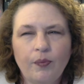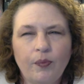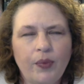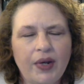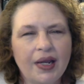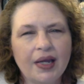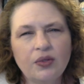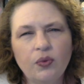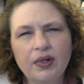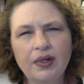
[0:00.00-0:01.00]
But it got
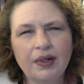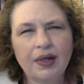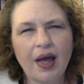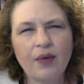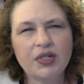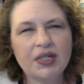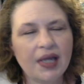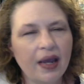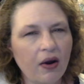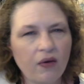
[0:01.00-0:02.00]
to where I was
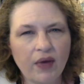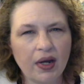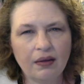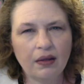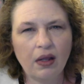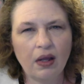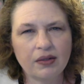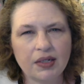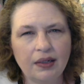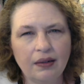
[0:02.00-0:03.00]
terrified of the
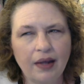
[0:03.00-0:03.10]
closet.